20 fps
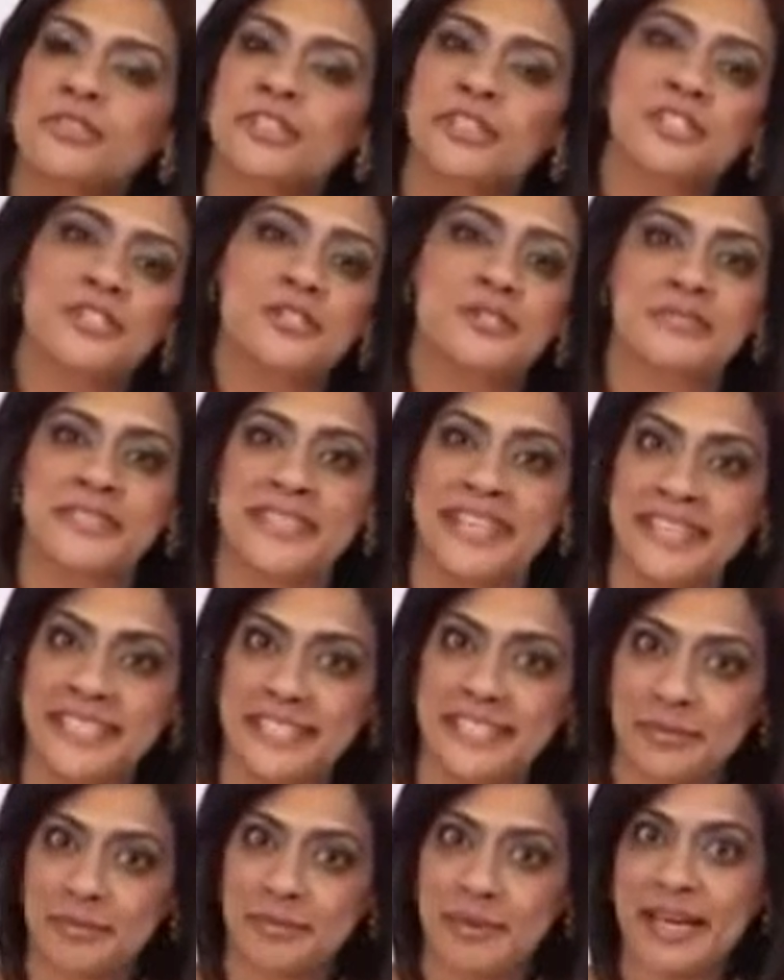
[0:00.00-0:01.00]

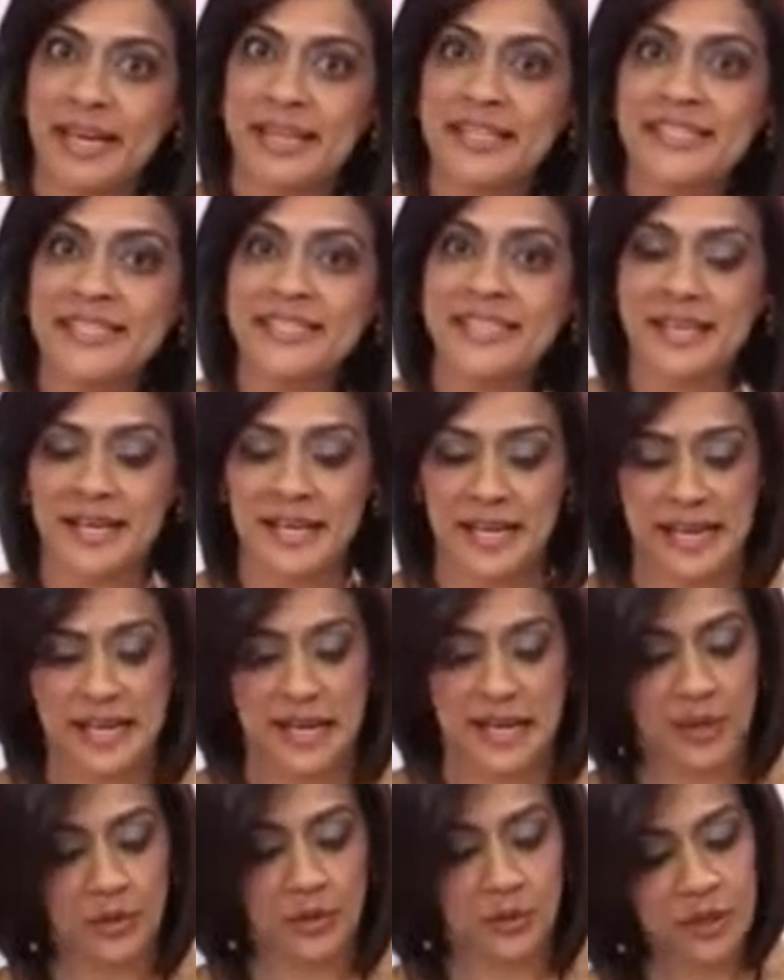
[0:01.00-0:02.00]
rejuvenating mask,
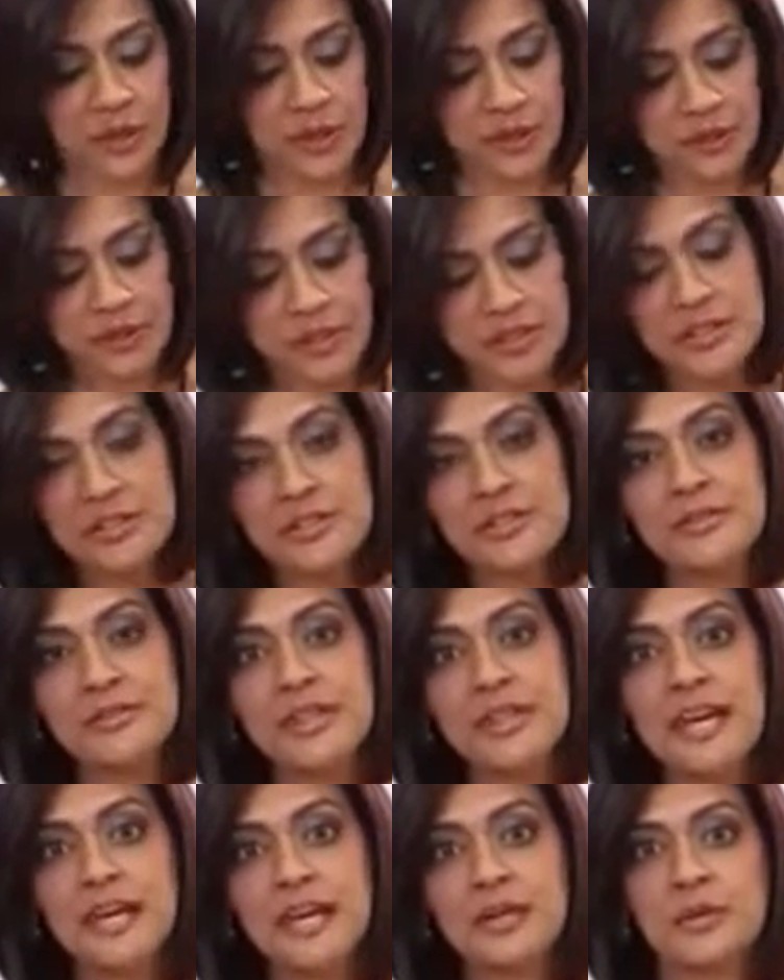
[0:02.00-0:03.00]
and we're going to do
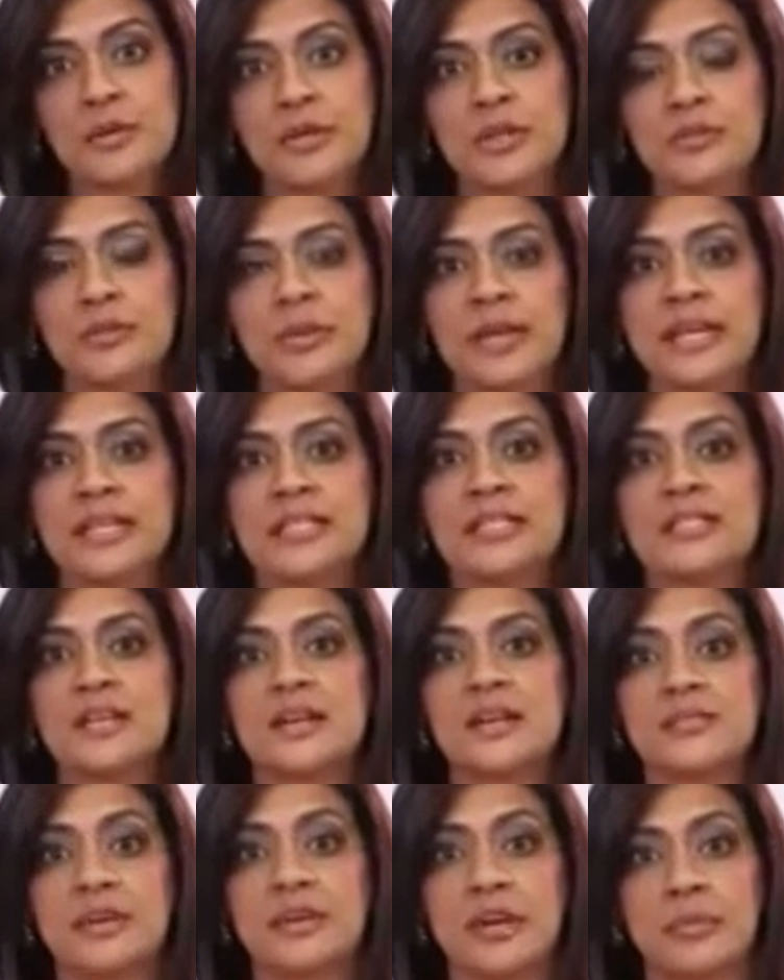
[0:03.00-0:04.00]
that with the base
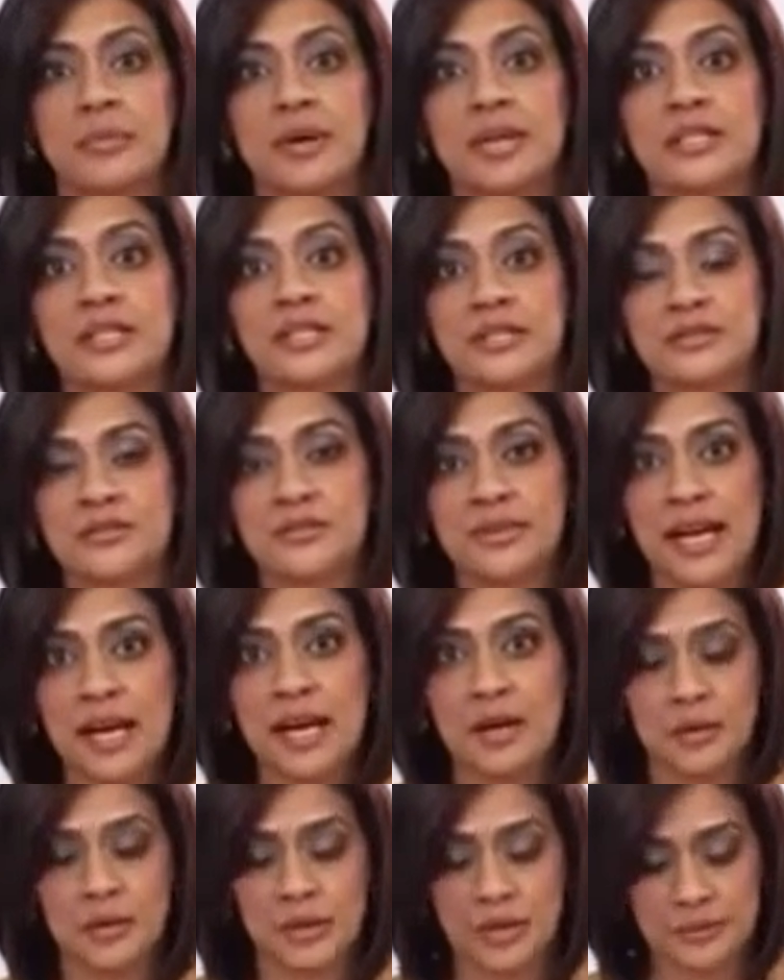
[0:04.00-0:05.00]
of garbanzo
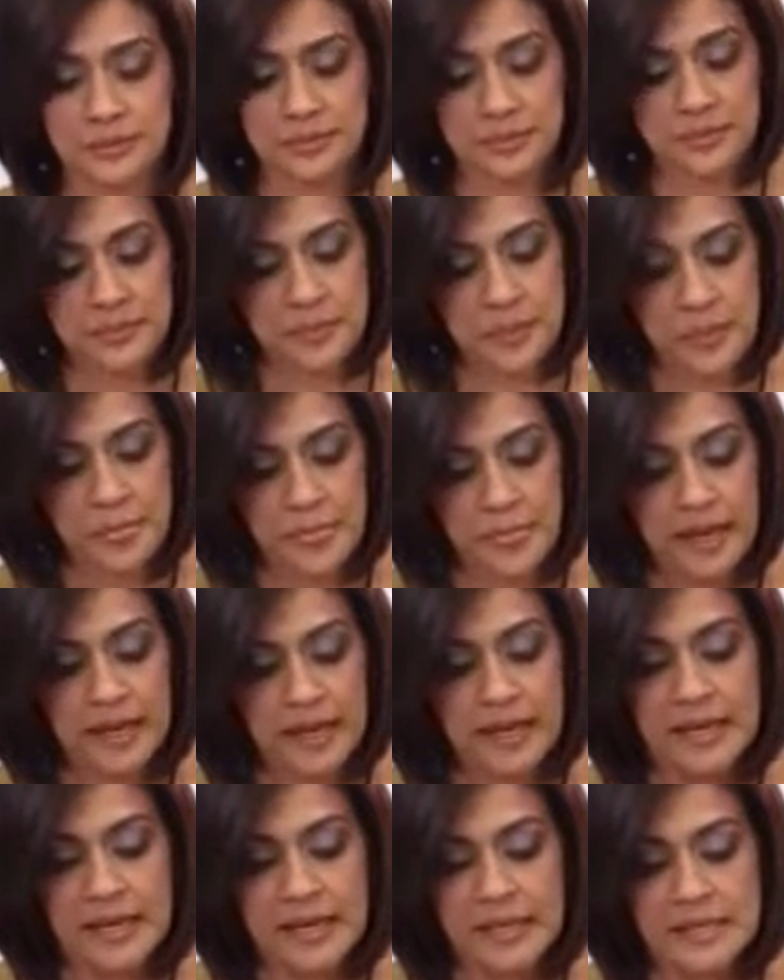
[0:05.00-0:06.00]
flour.
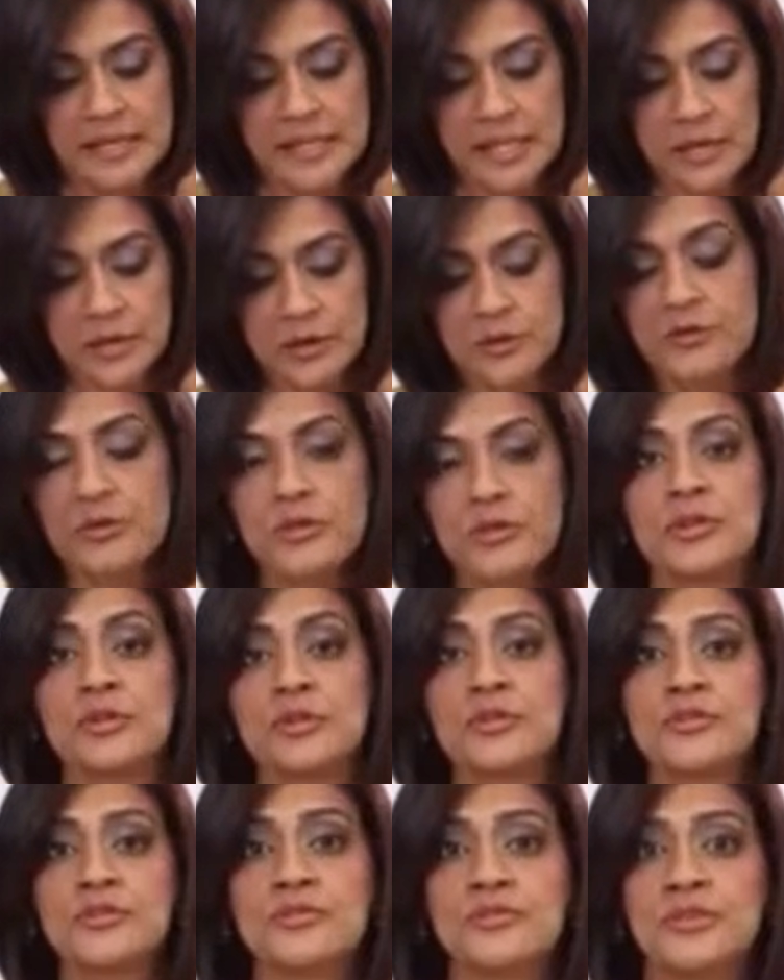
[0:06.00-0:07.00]
So for
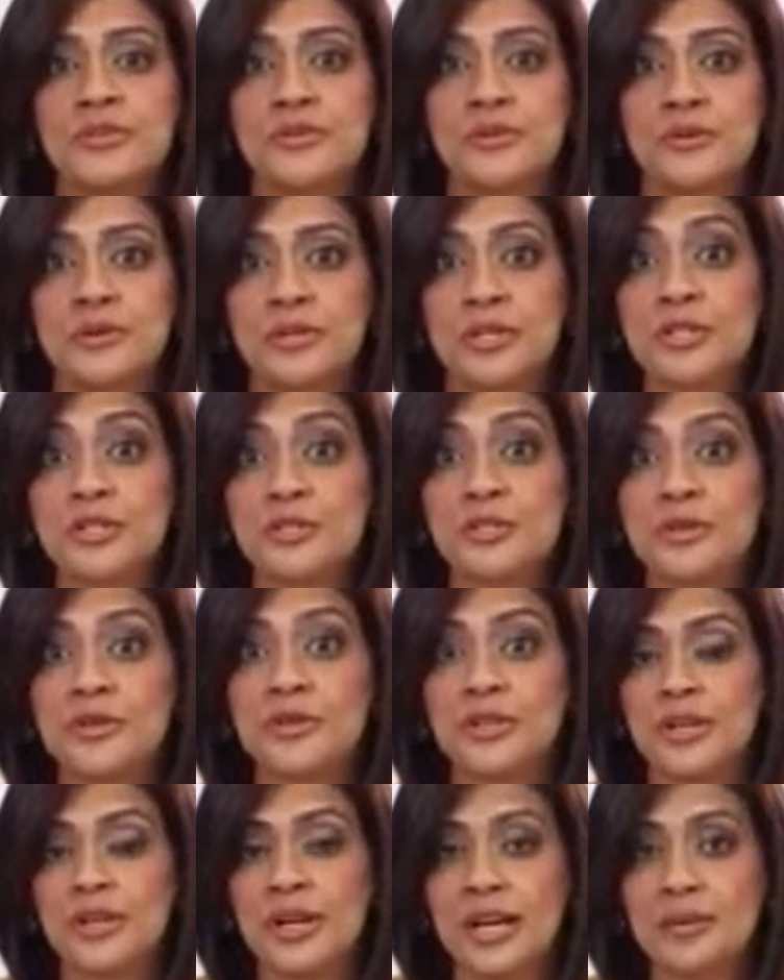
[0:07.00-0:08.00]
those of you who
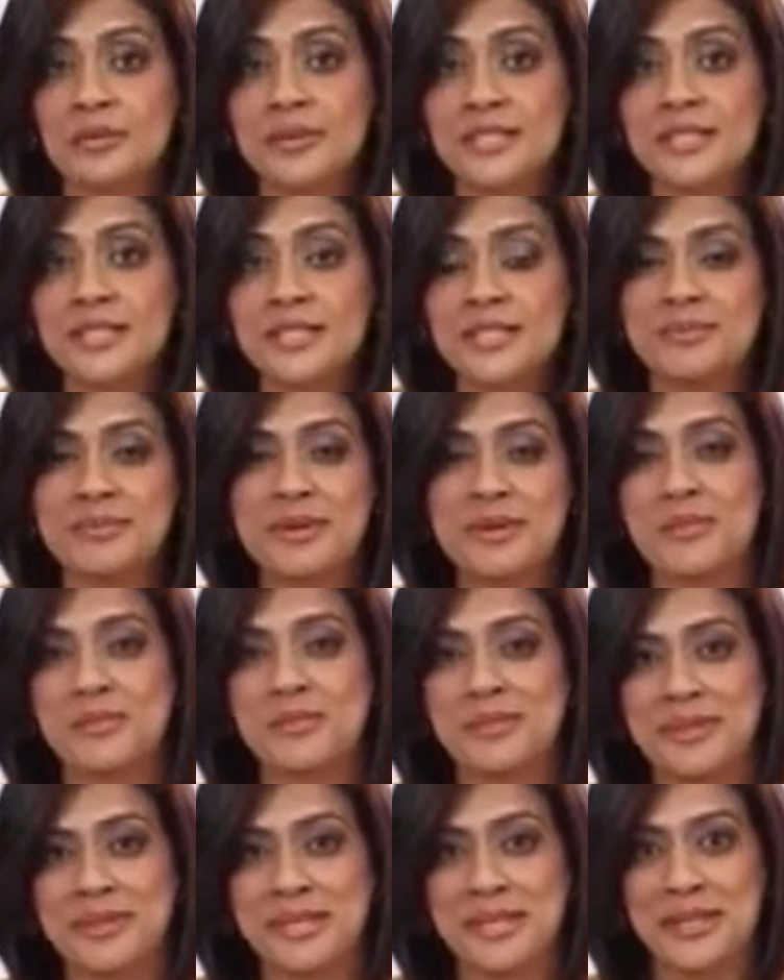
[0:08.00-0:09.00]
enjoy your hummus, you
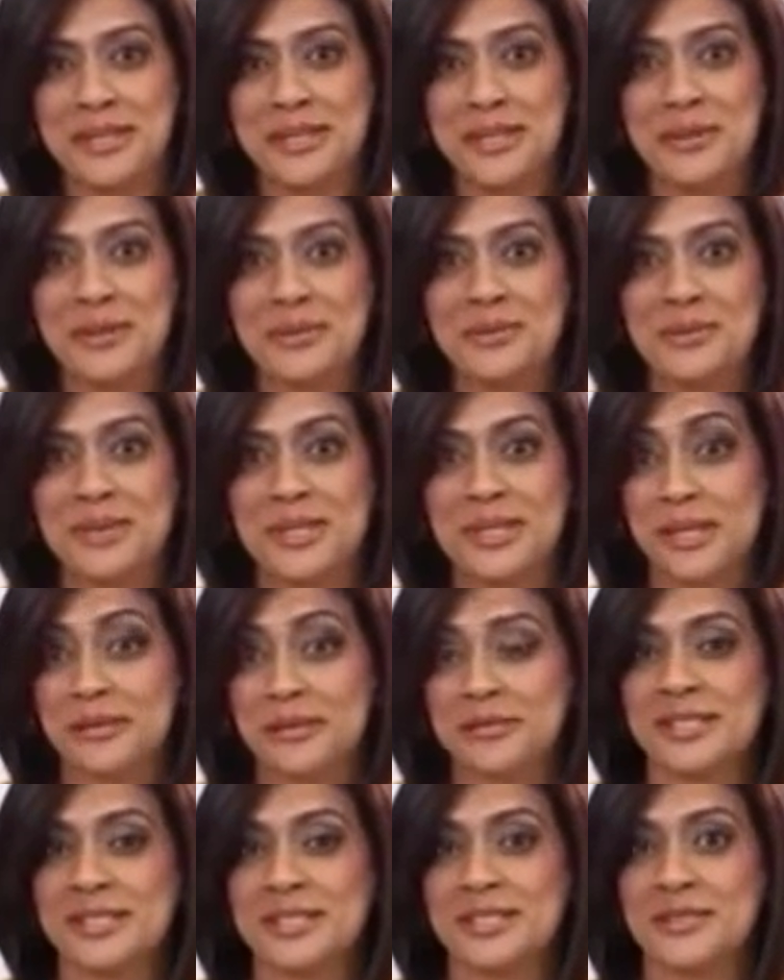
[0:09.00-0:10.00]
probably know what
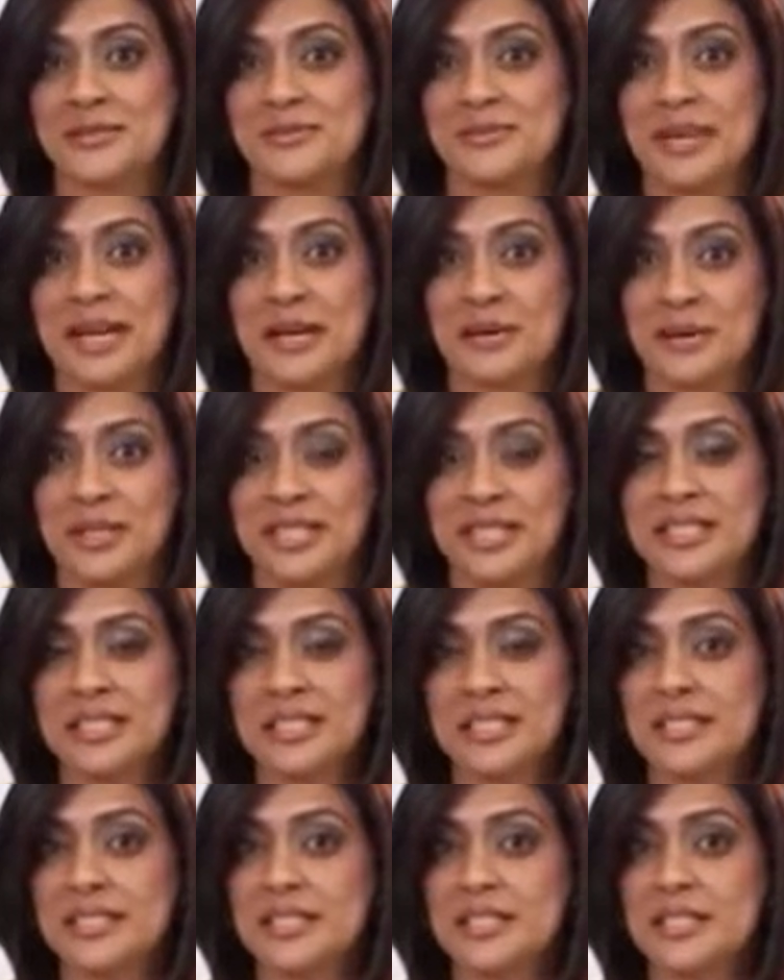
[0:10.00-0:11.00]
garbanzo flour
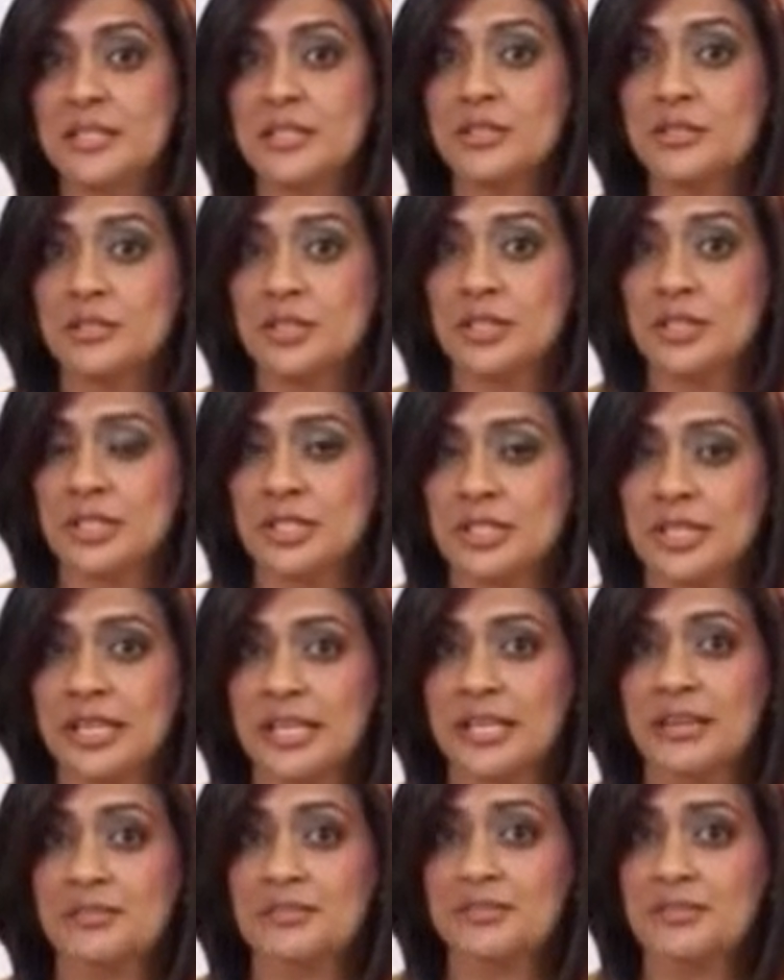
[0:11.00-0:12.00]
is. It's
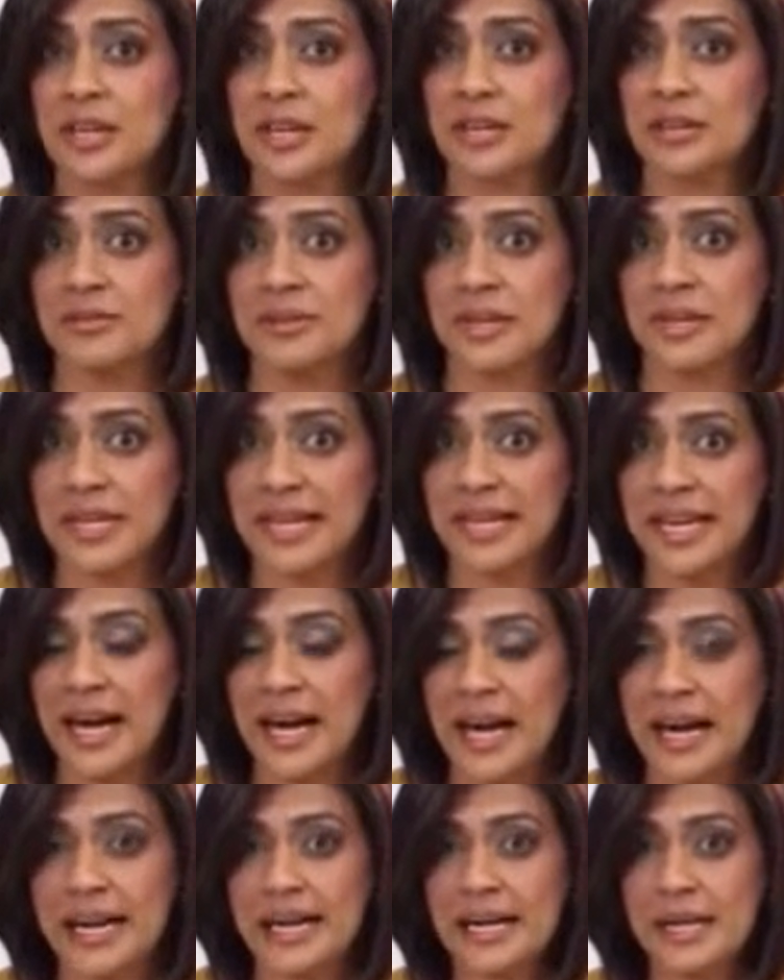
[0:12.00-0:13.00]
nutritionally very, very
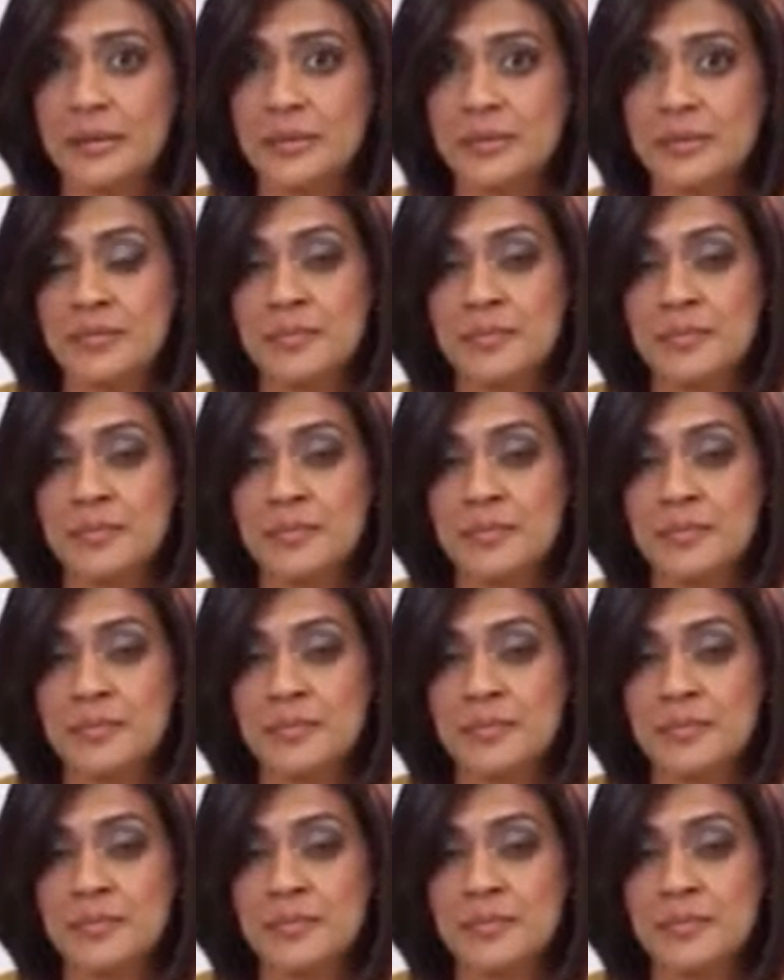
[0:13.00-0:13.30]
high,